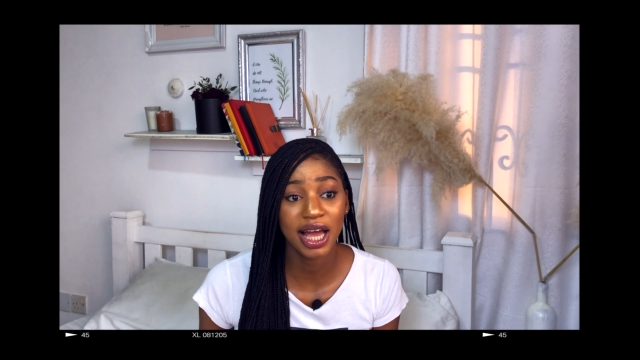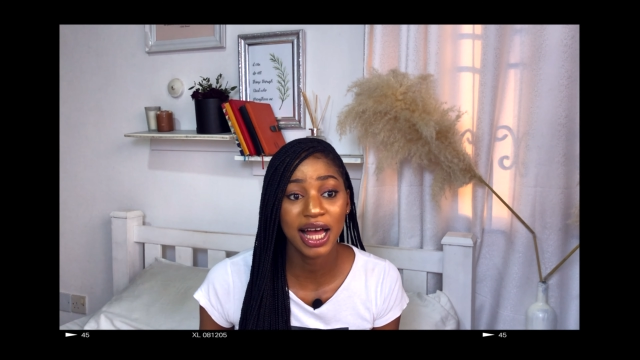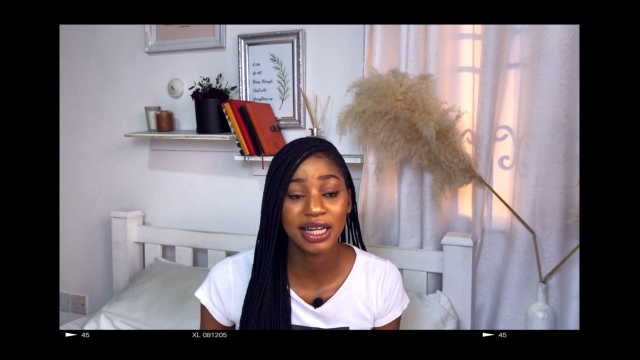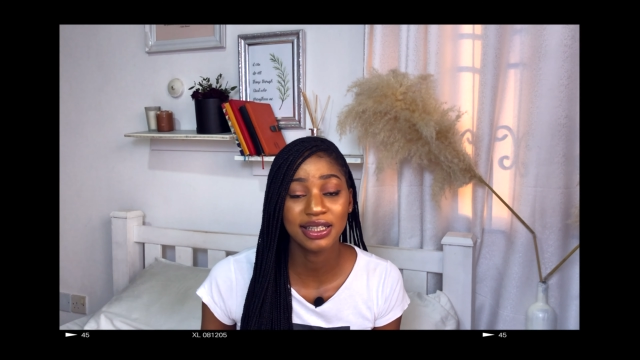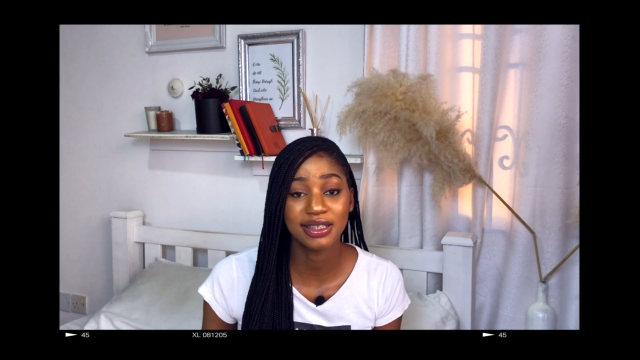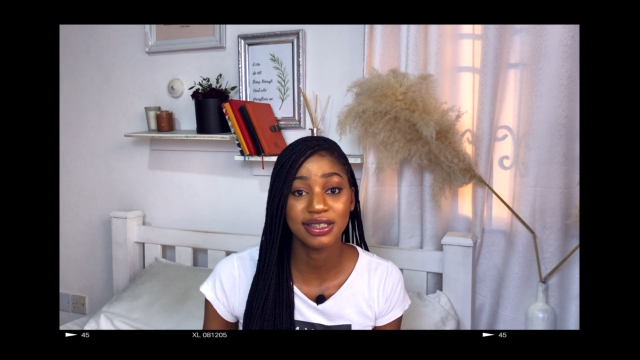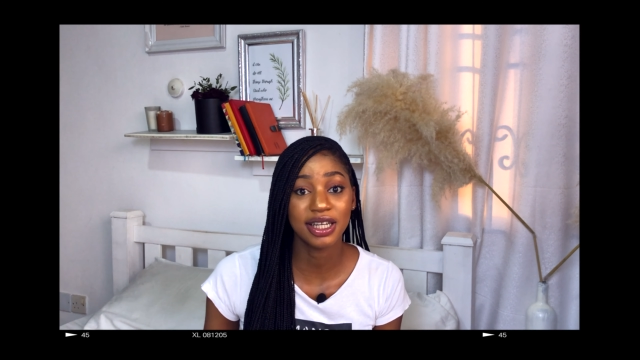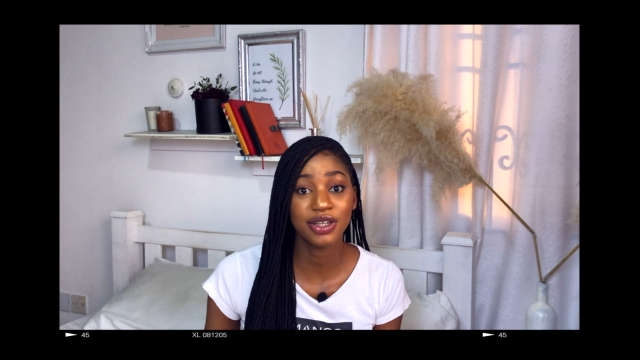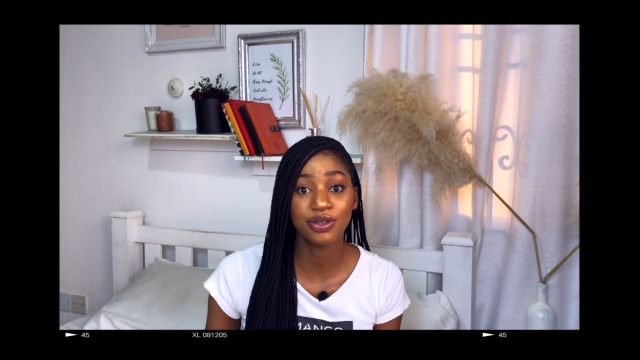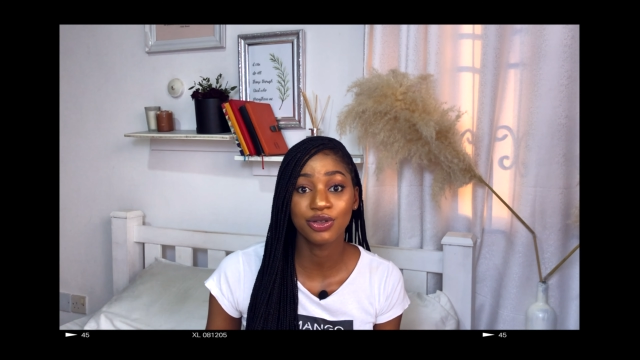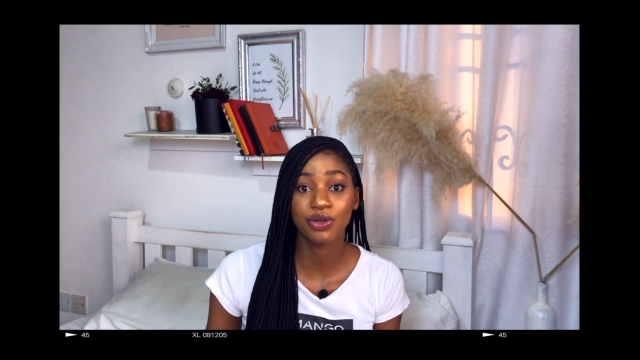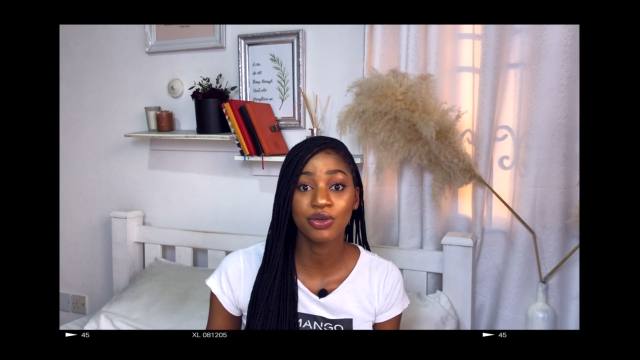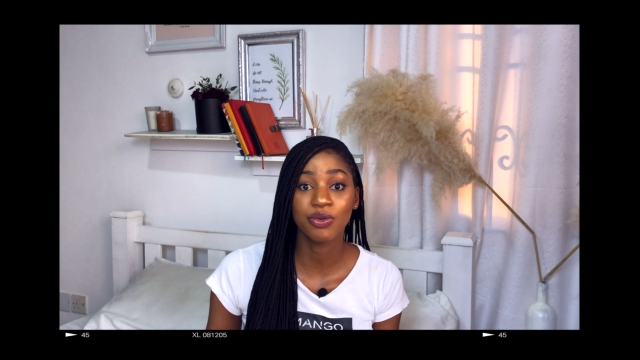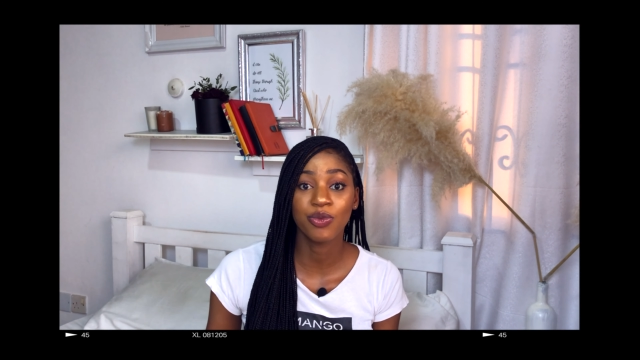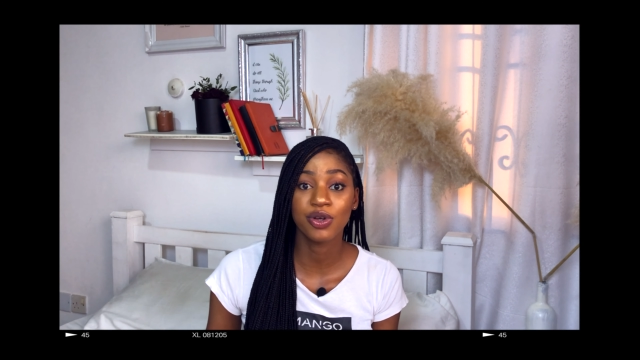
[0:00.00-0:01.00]
and the day you
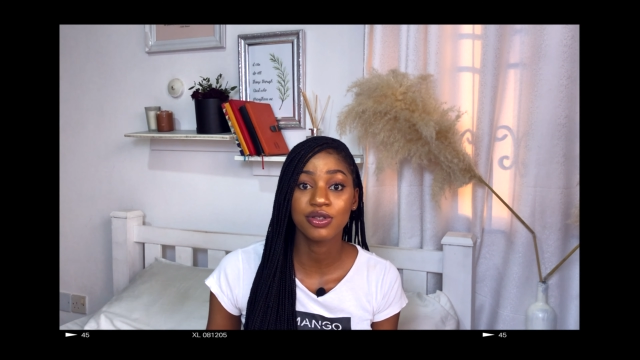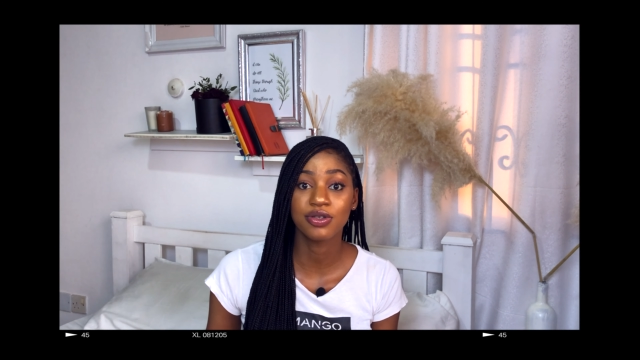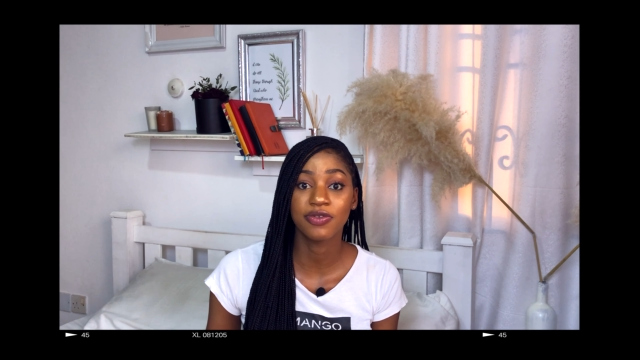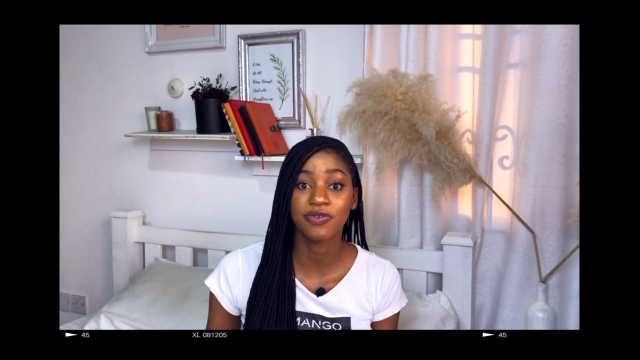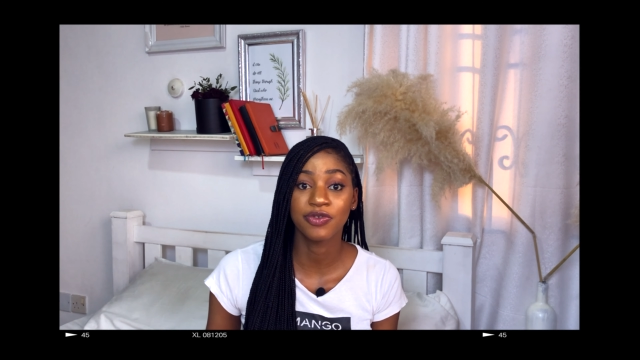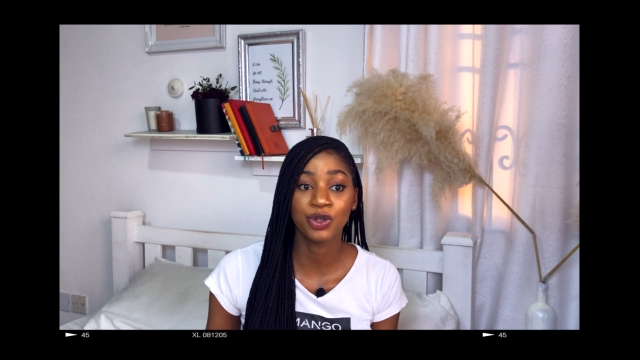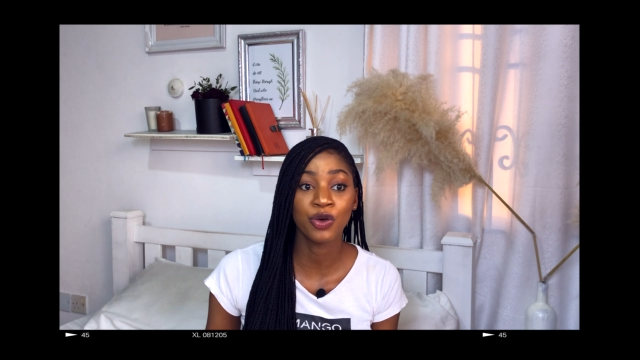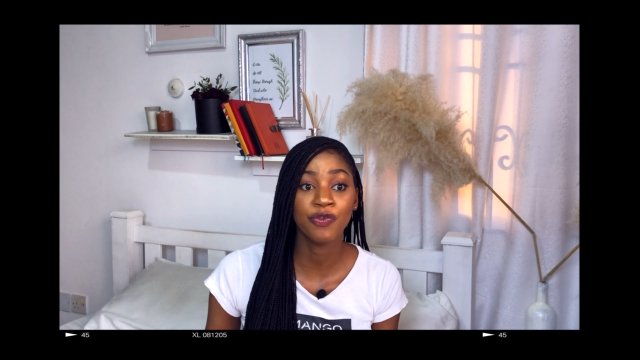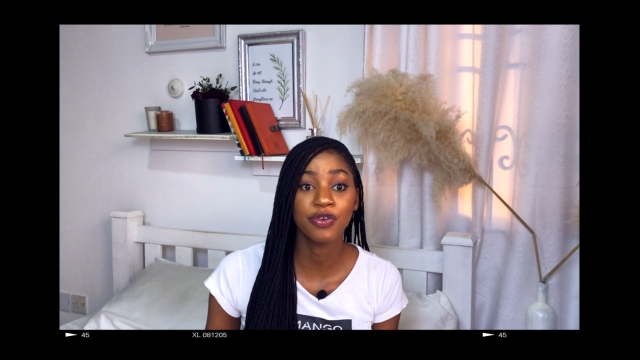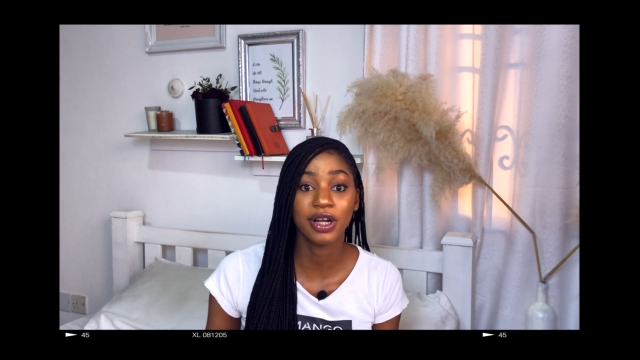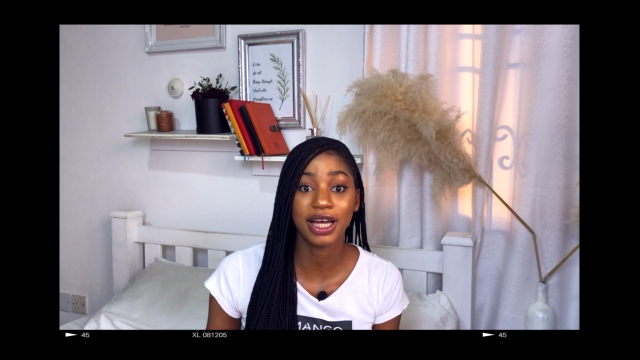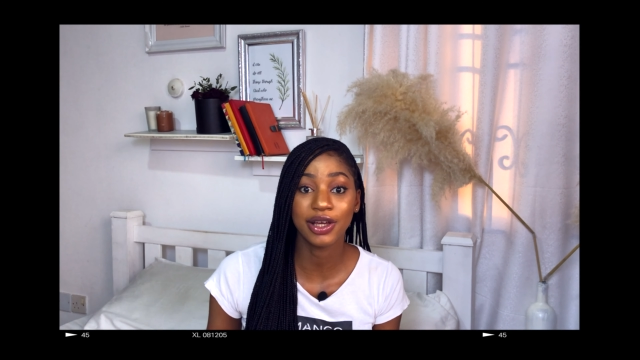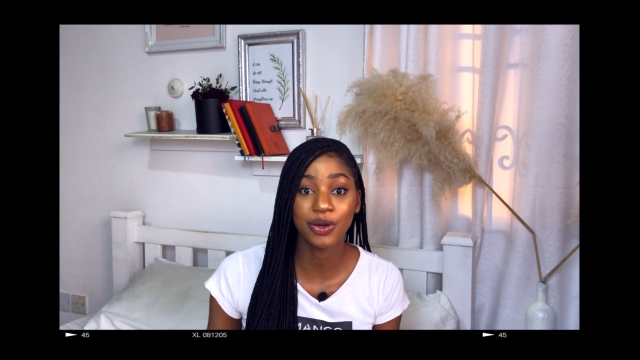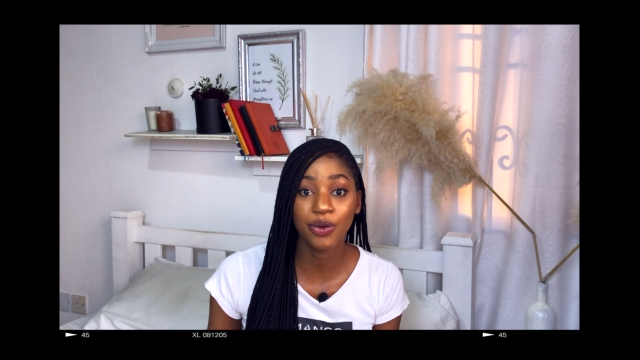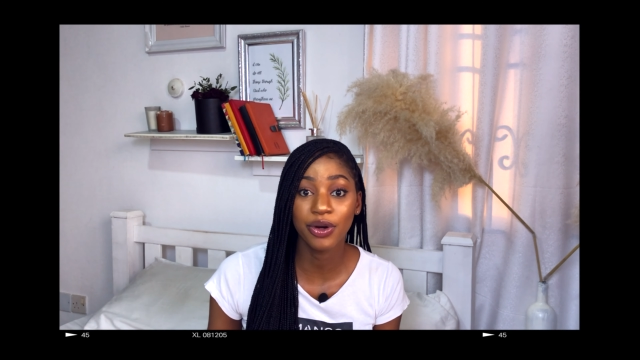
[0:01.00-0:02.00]
don't want to, if you don't feel
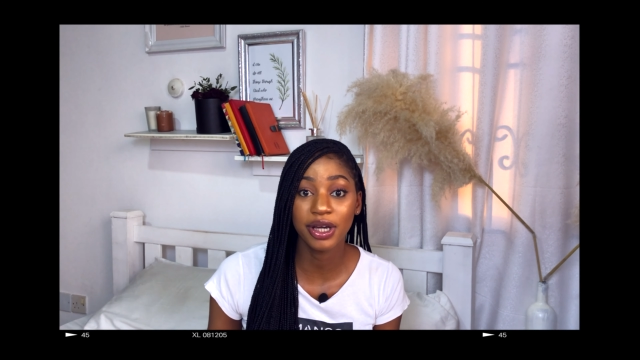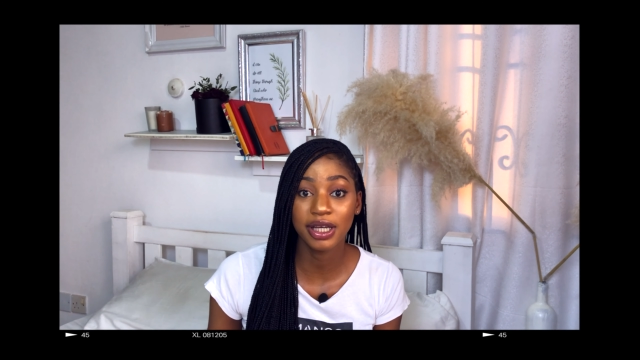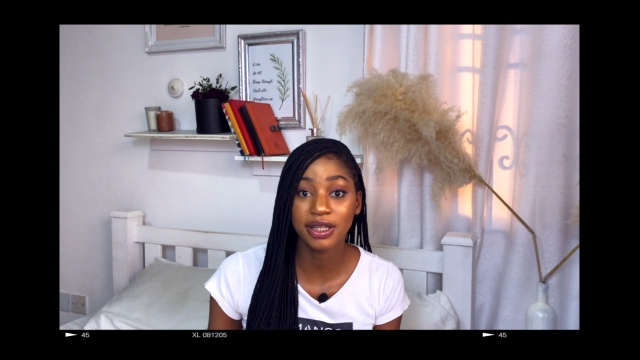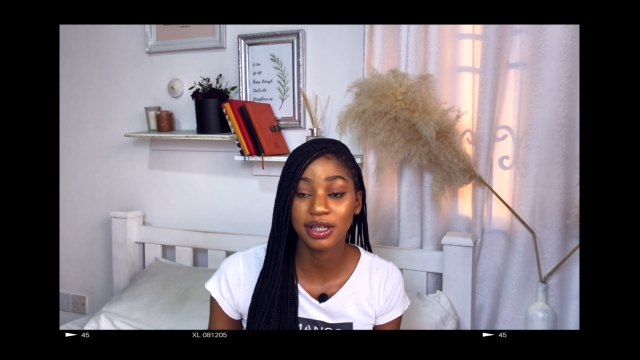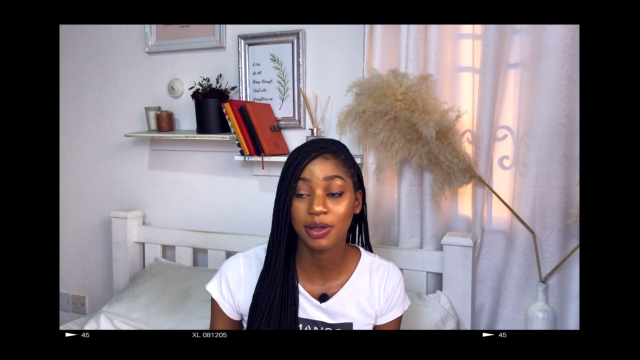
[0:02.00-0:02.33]
like going,